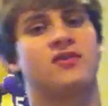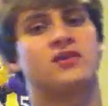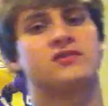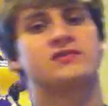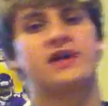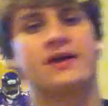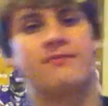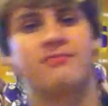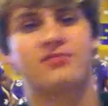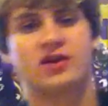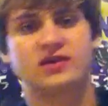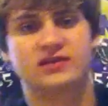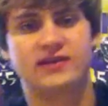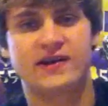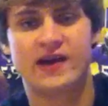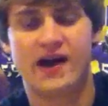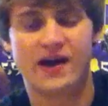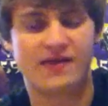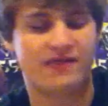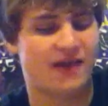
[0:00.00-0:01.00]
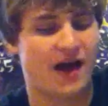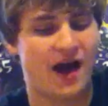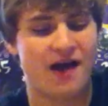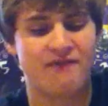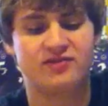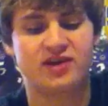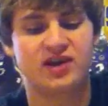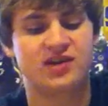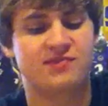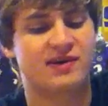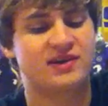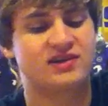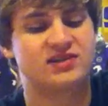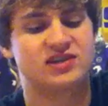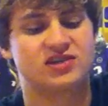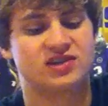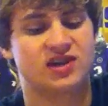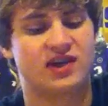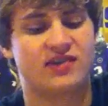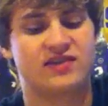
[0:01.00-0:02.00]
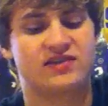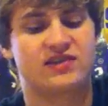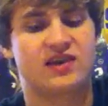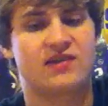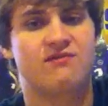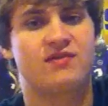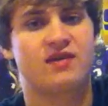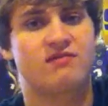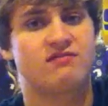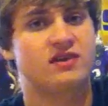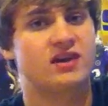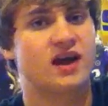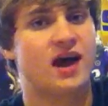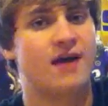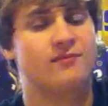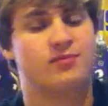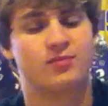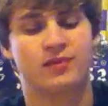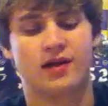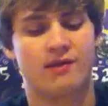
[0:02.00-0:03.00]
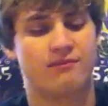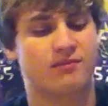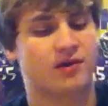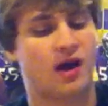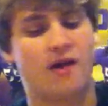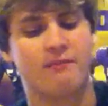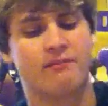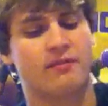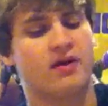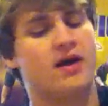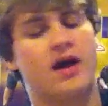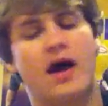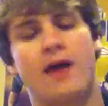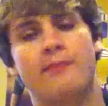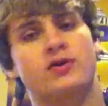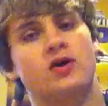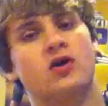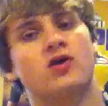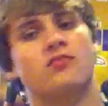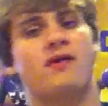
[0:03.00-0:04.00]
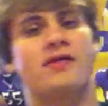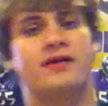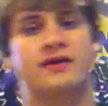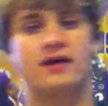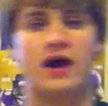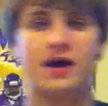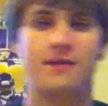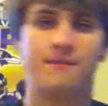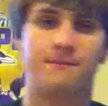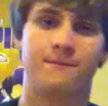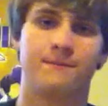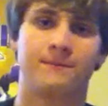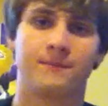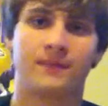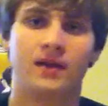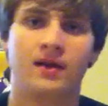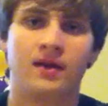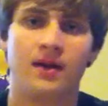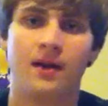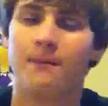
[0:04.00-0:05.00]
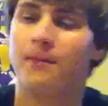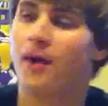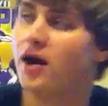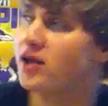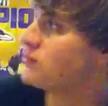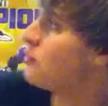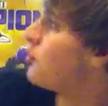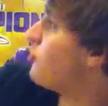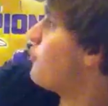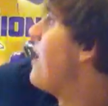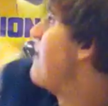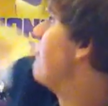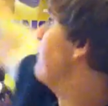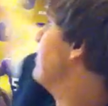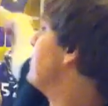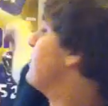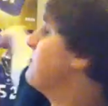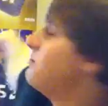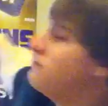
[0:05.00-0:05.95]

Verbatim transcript: first game Thursday night. I've changed my decision on this game 50 times, but I'm I'm, I'm going my gut. Baltimore Ravens,